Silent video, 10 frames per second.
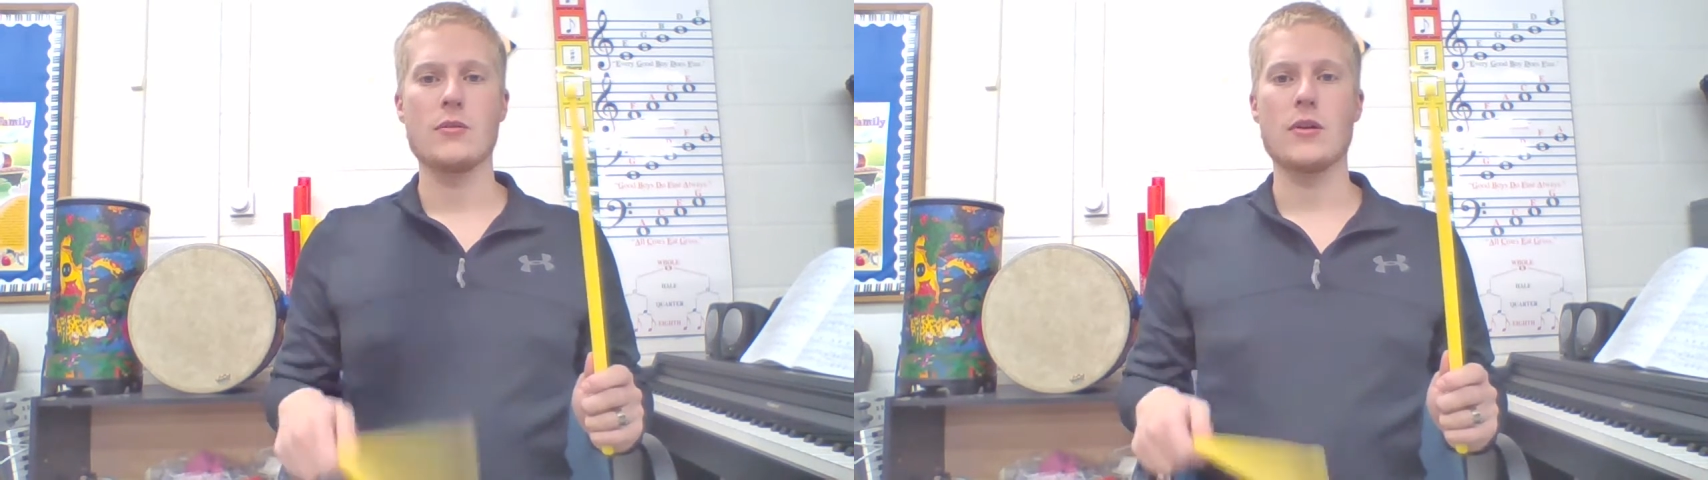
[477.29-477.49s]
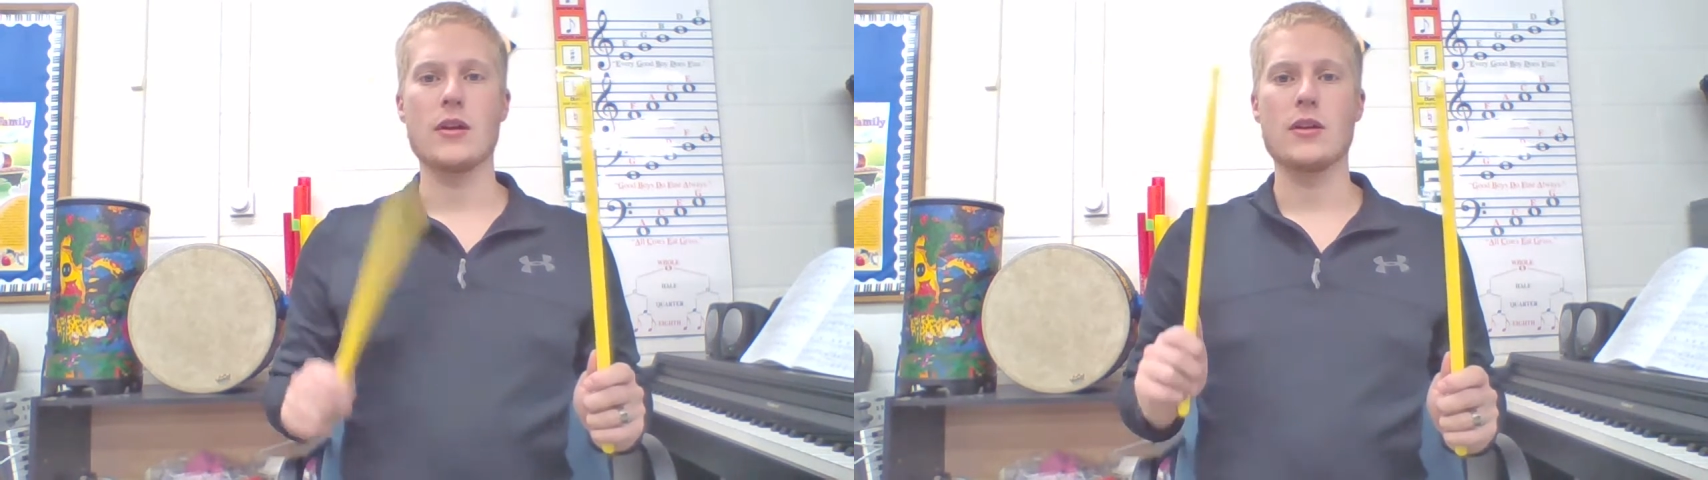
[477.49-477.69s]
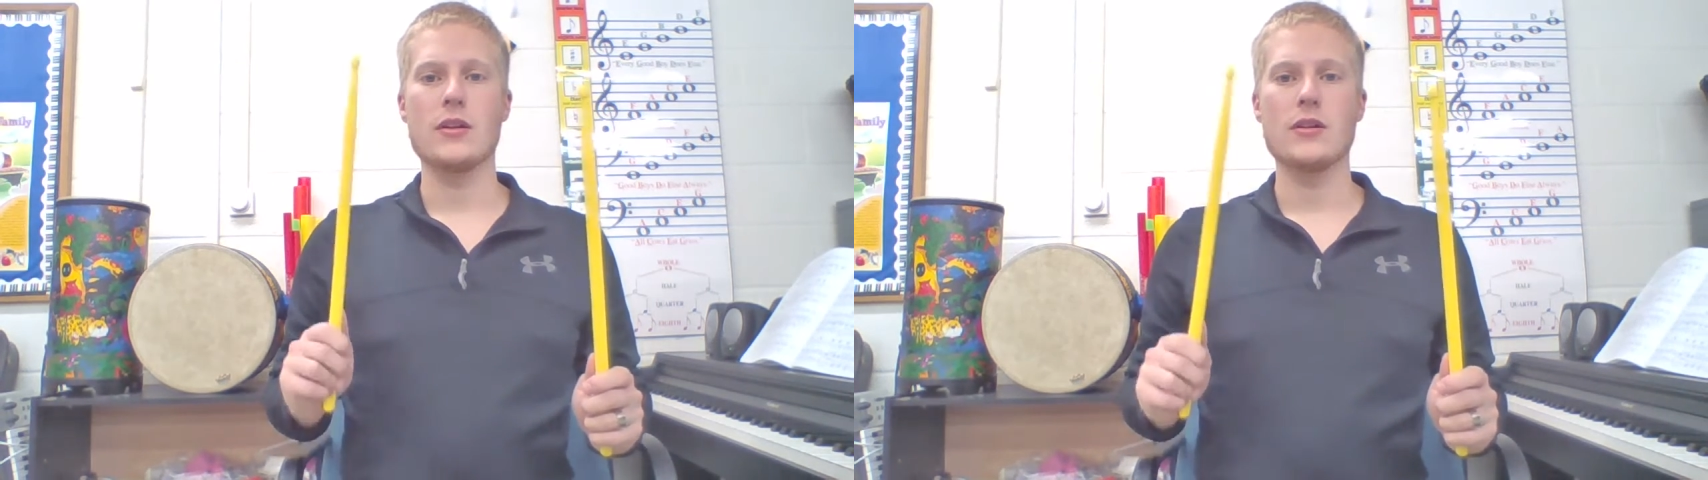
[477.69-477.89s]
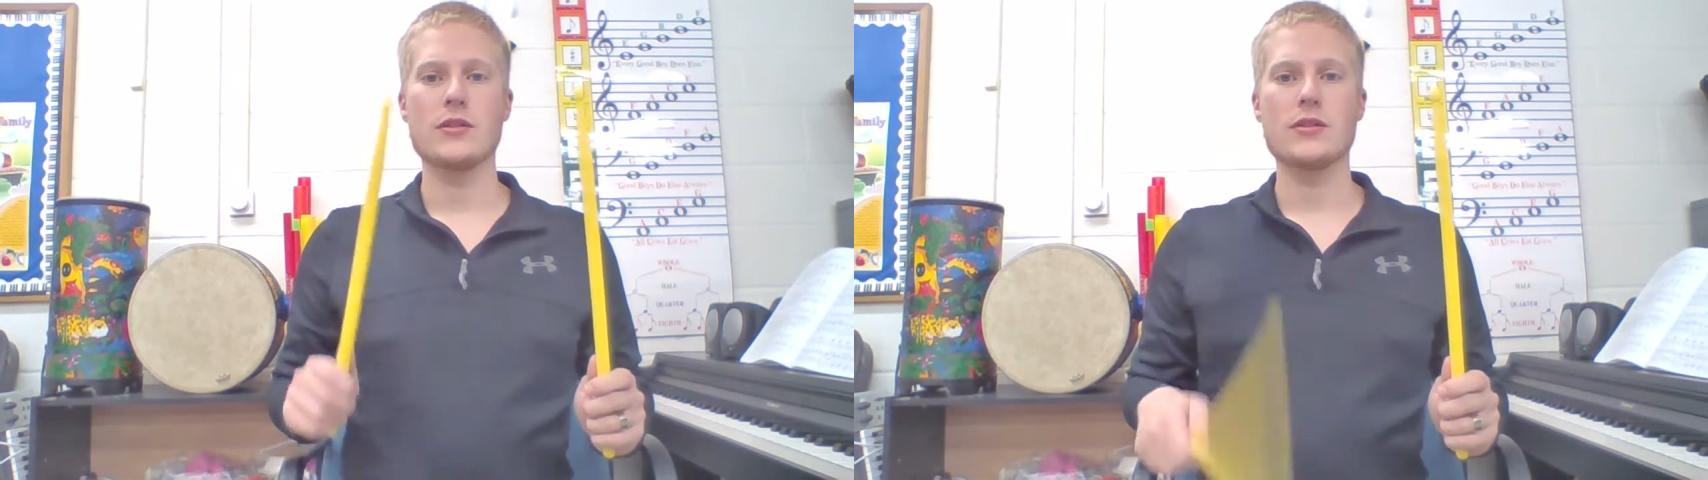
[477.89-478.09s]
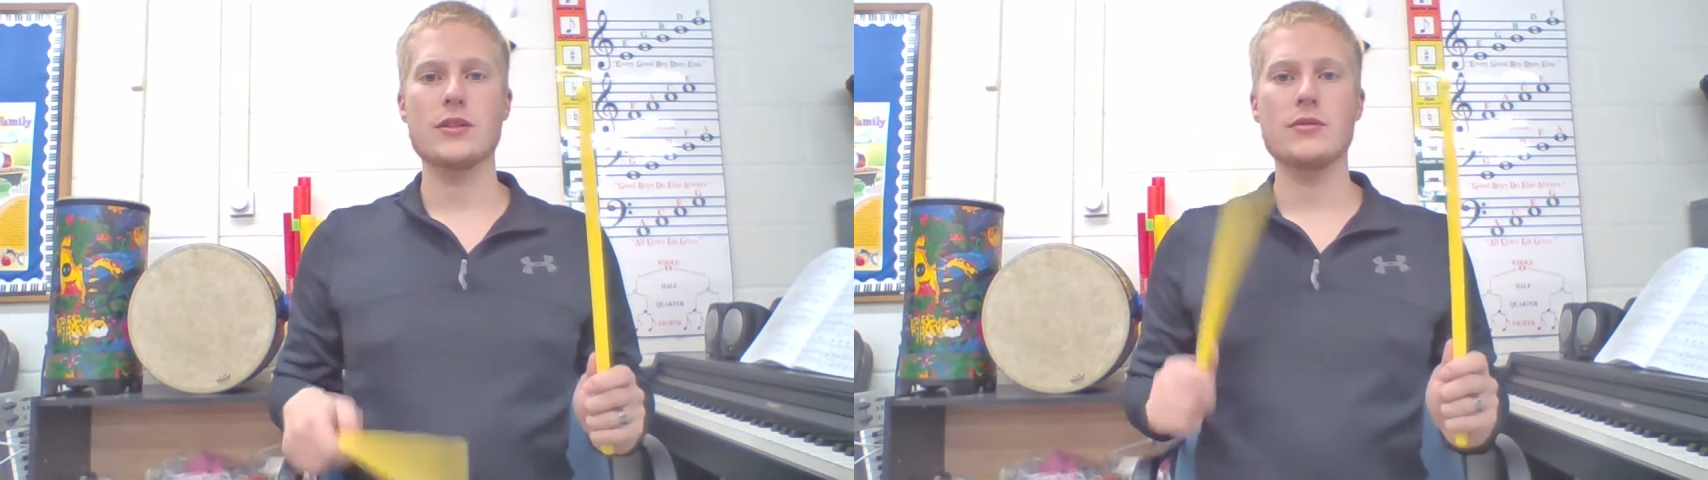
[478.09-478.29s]
1,
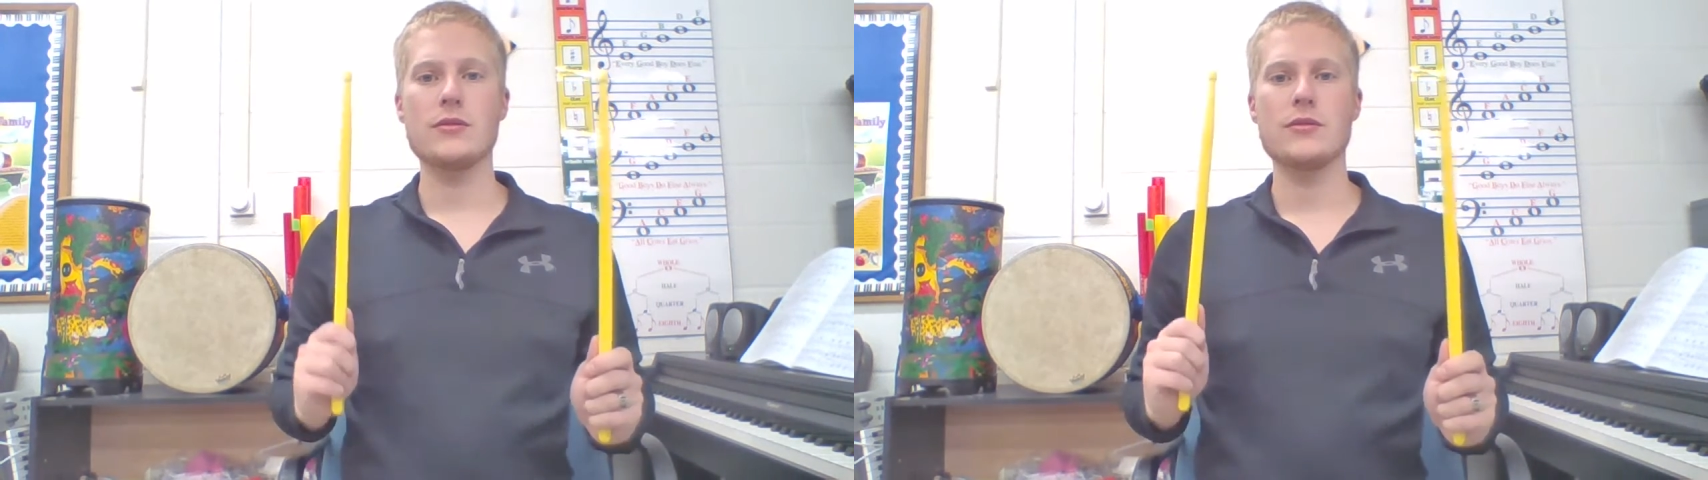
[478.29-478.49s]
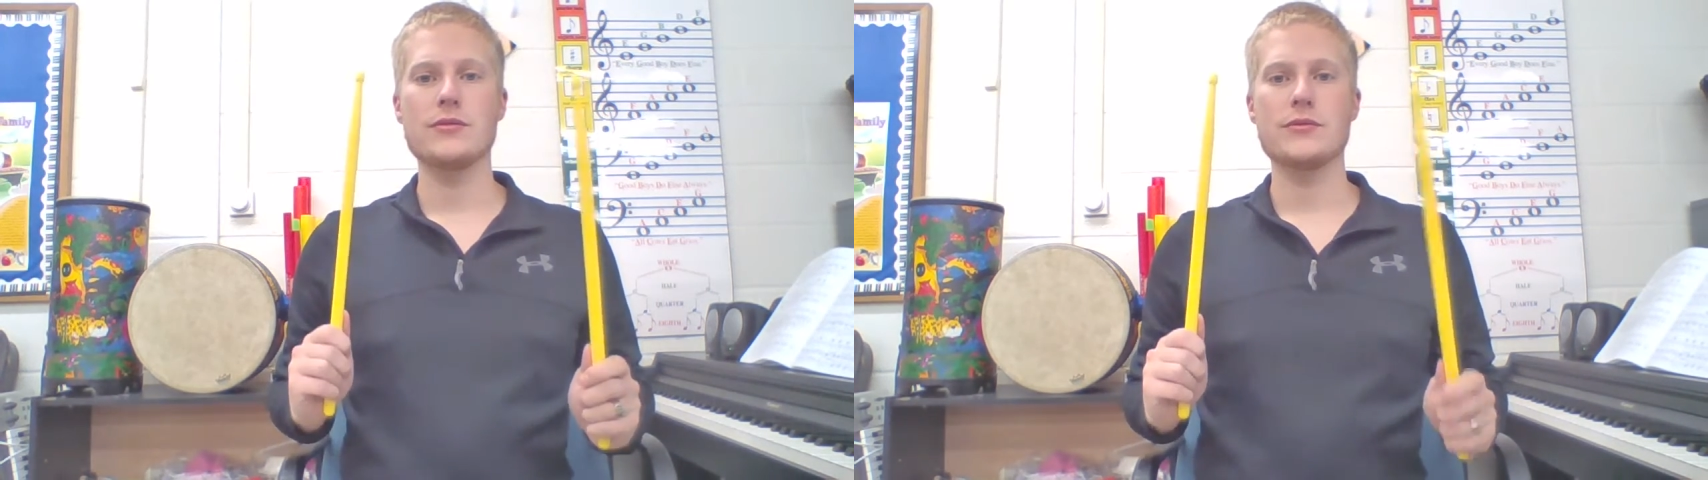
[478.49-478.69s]
2,